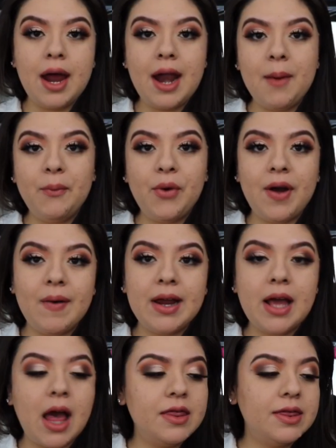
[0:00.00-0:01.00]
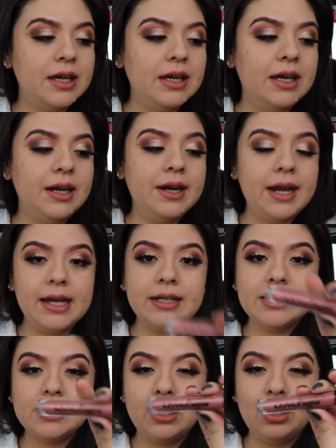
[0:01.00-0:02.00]
And I'm wearing the
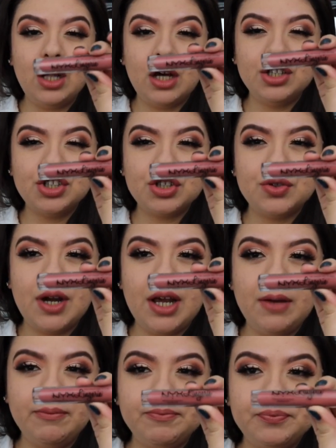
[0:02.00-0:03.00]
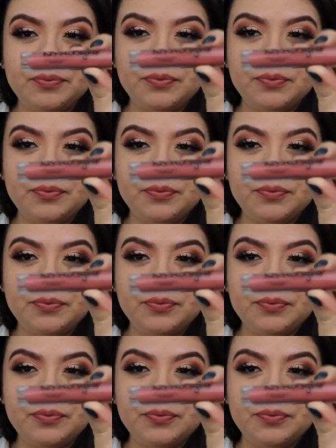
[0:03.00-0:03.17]
NYX Lingerie